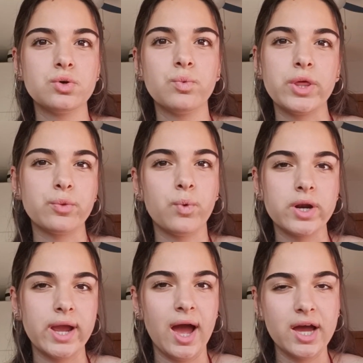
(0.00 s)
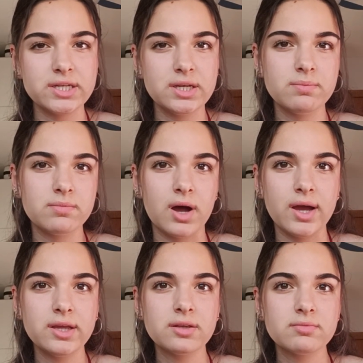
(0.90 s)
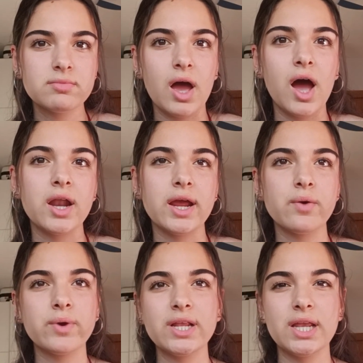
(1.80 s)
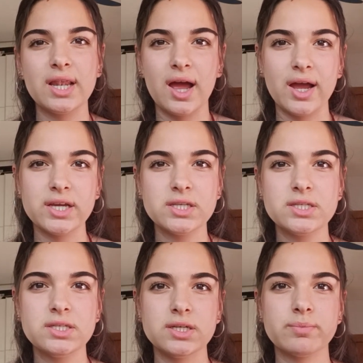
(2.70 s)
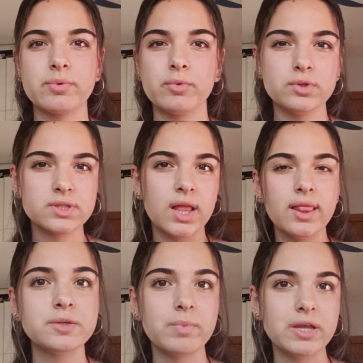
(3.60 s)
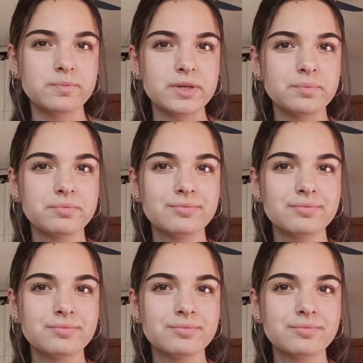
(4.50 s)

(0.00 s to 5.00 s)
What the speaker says: with what I had in mind, and I really liked the proposal it made me.